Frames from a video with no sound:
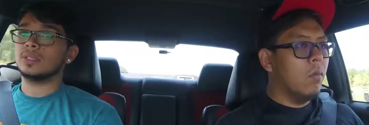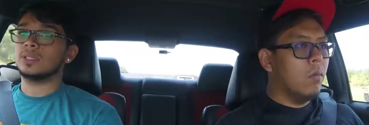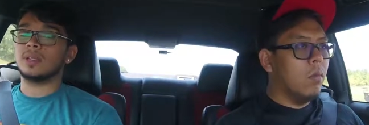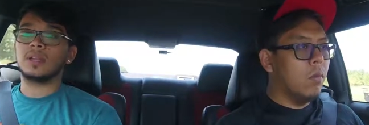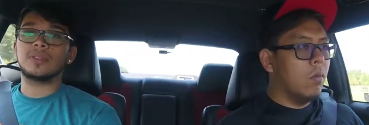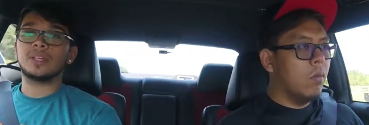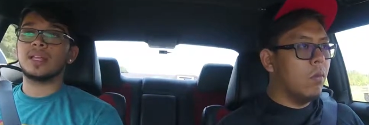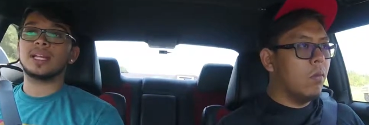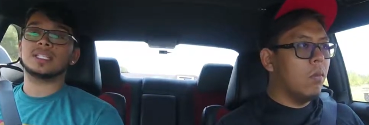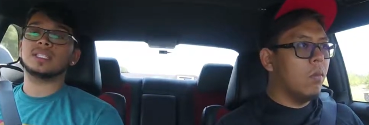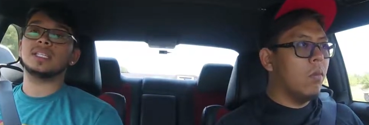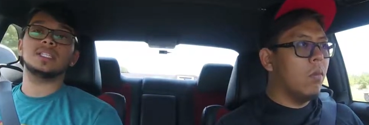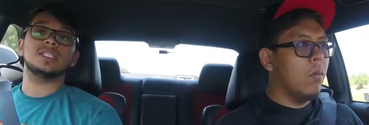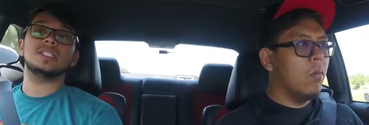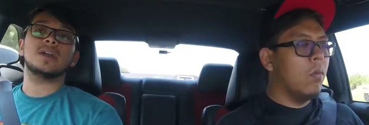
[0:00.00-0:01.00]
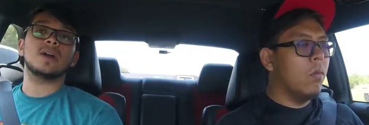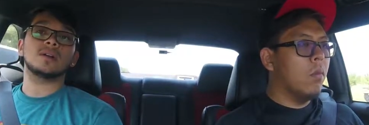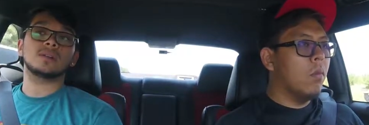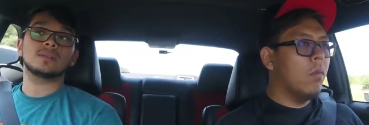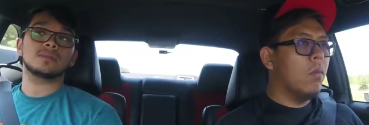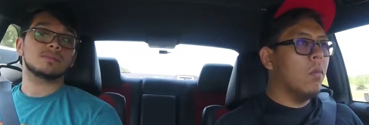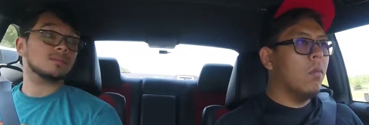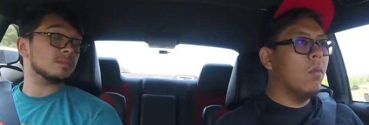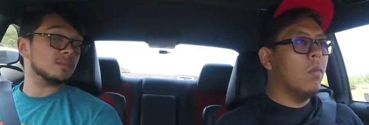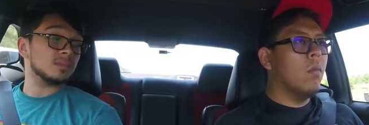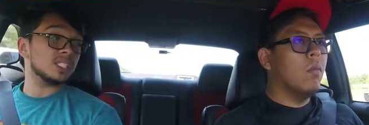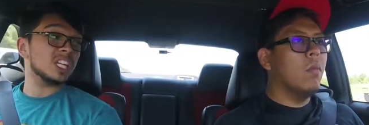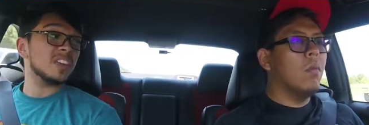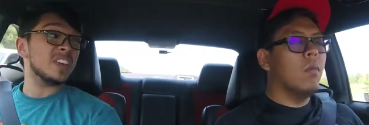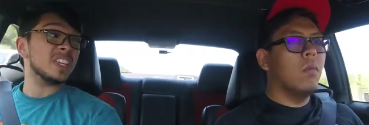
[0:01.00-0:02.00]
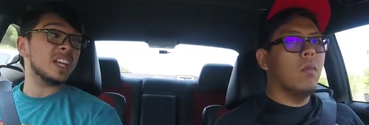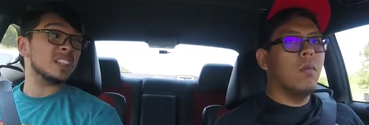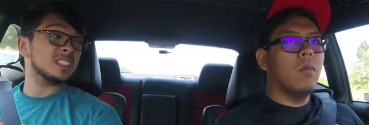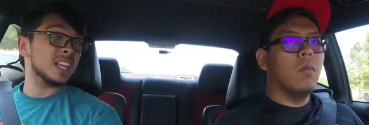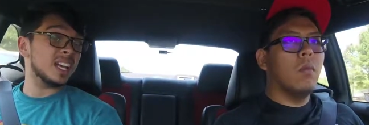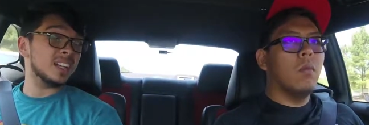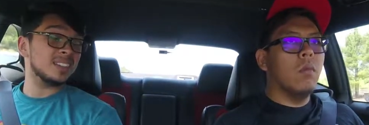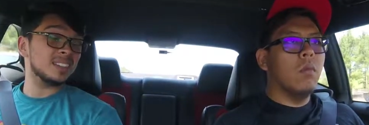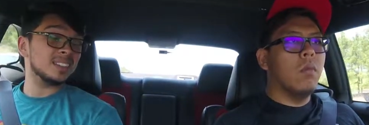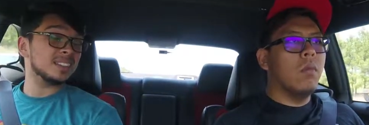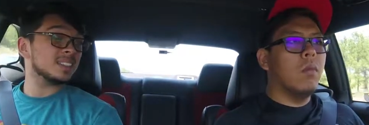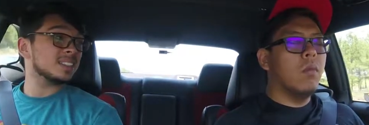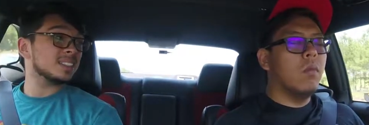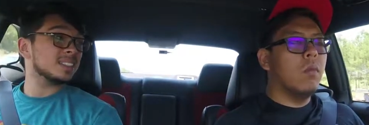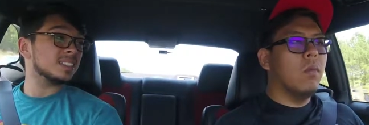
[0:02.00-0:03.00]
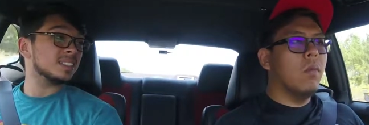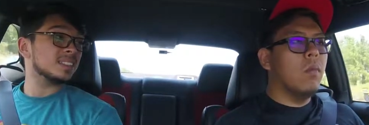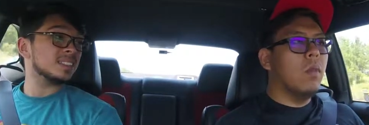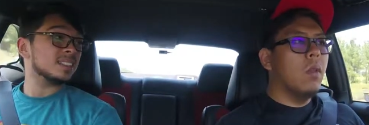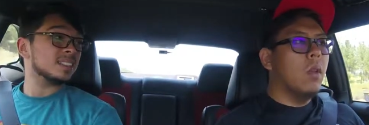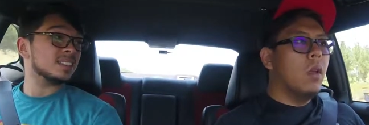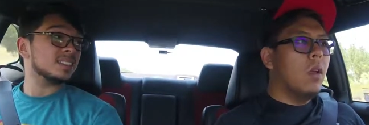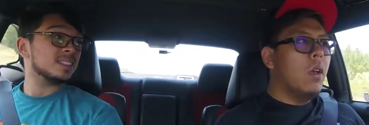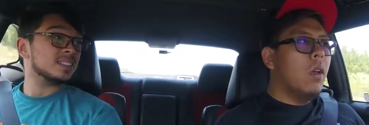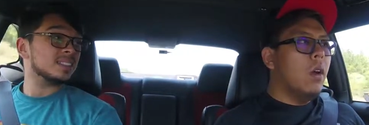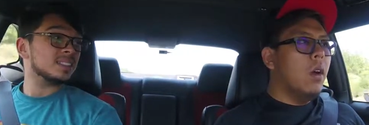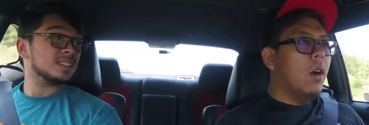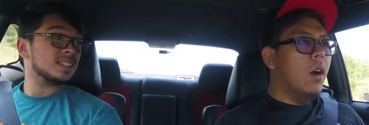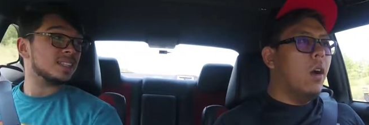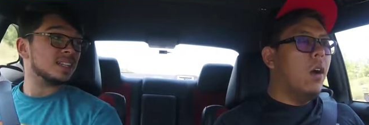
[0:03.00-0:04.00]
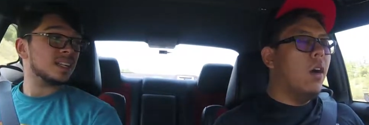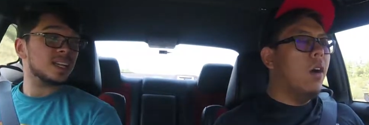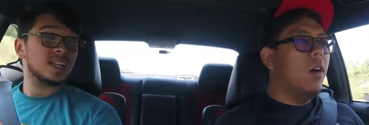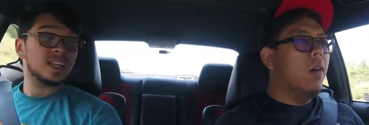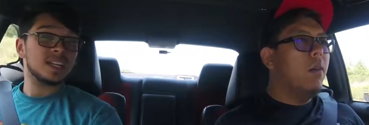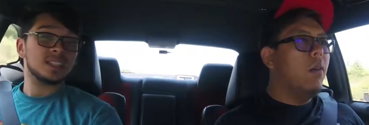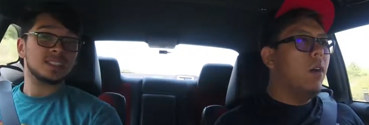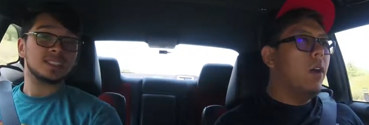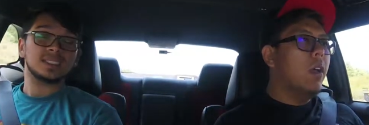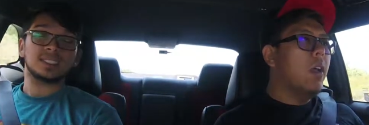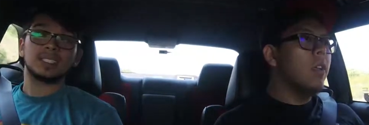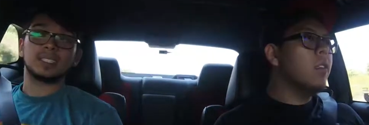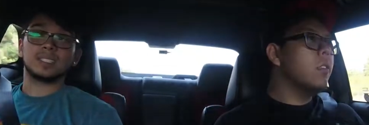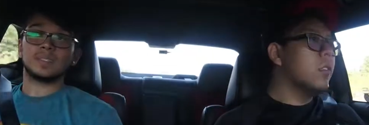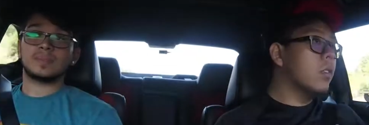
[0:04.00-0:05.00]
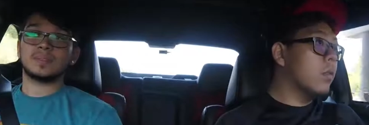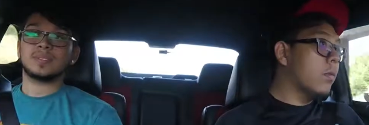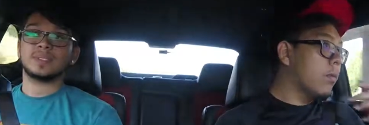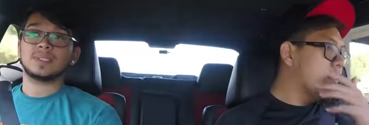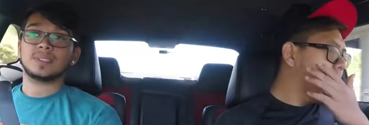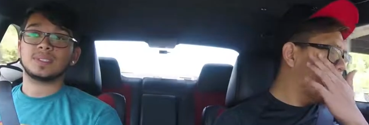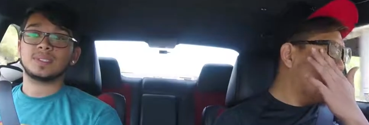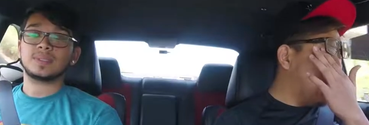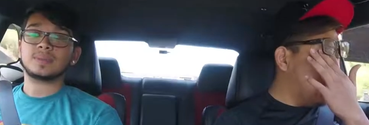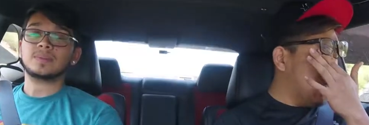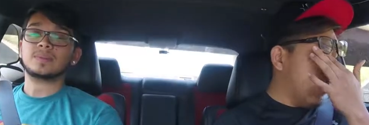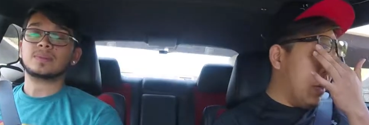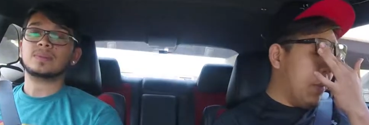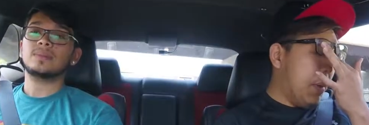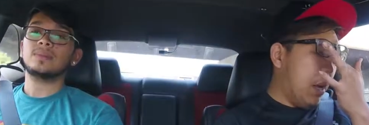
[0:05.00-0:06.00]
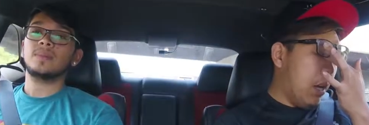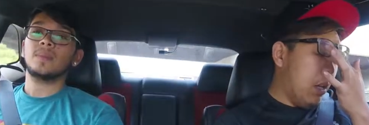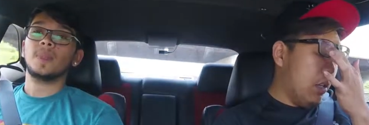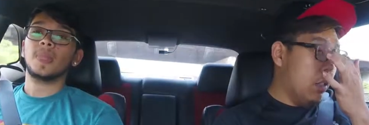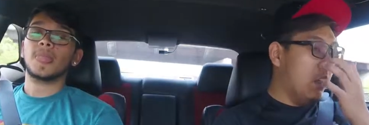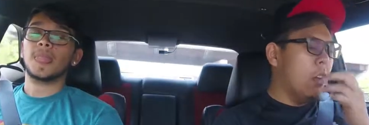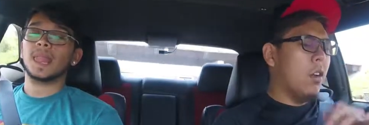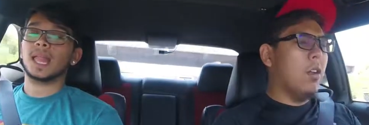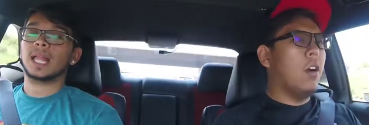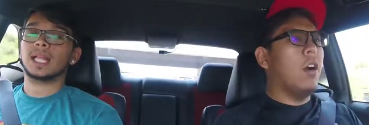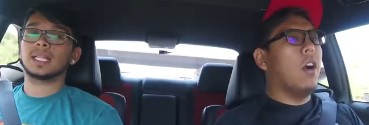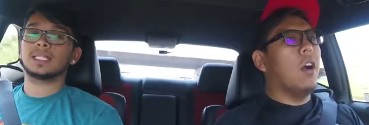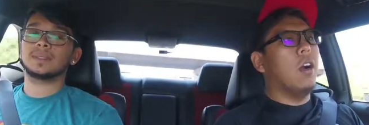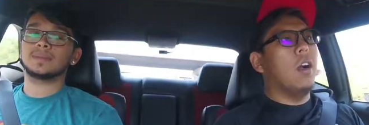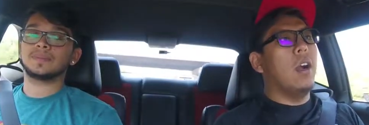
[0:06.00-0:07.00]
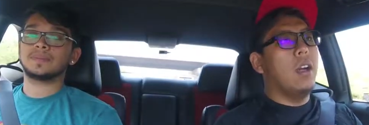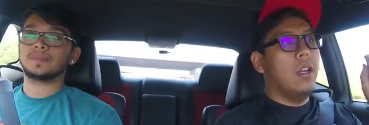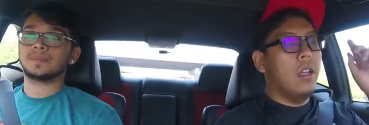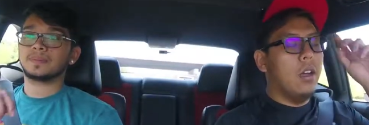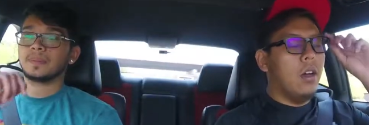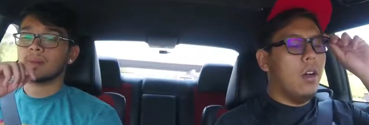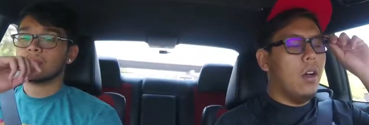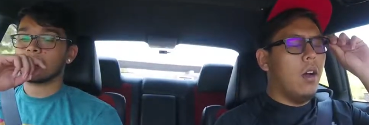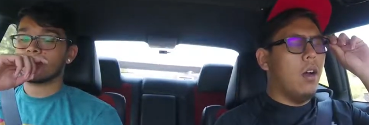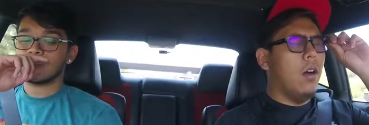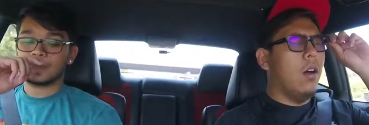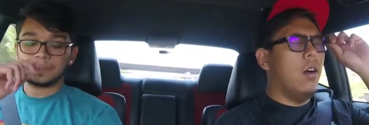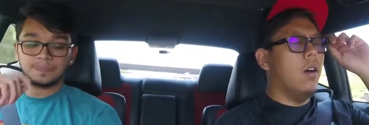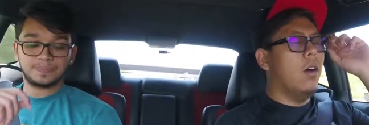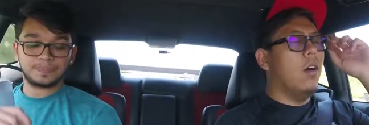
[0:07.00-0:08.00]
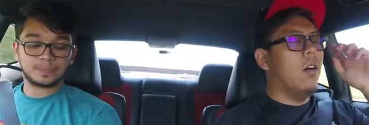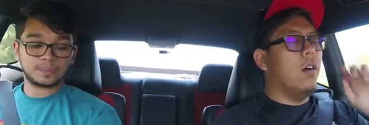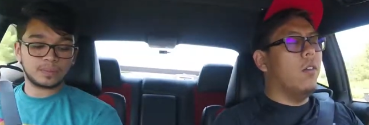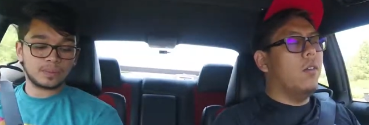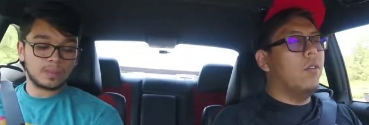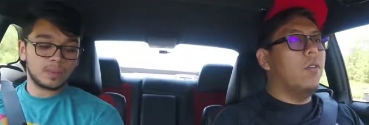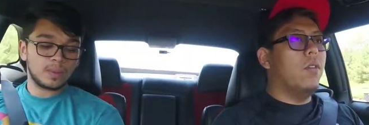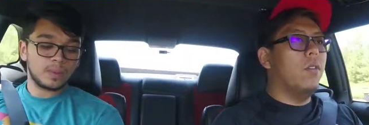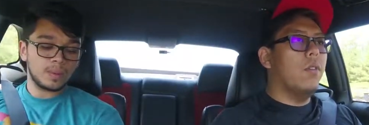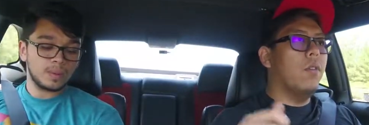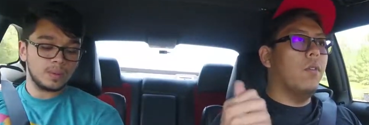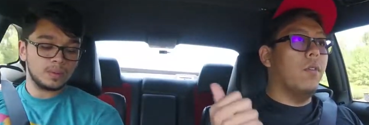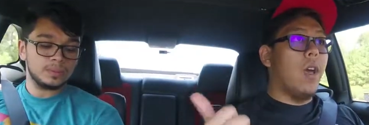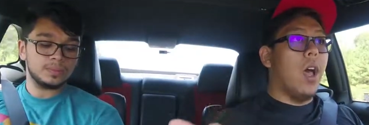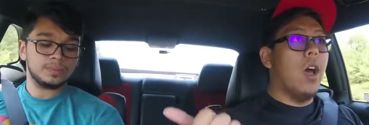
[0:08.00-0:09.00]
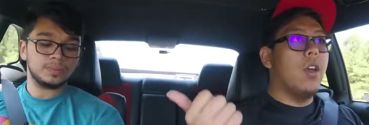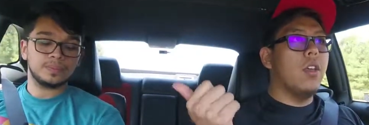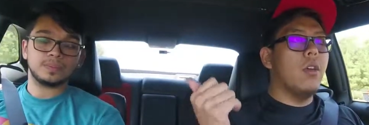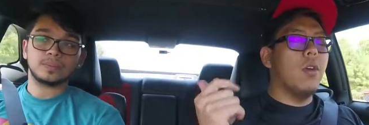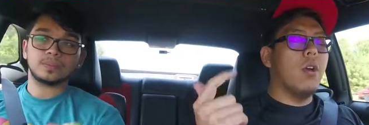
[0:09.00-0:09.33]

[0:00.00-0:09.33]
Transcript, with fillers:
Speaker 1: there's nothing less to these Z cars anything else to add?
Speaker 2: Um, well, I guess talking about you know our idea of value,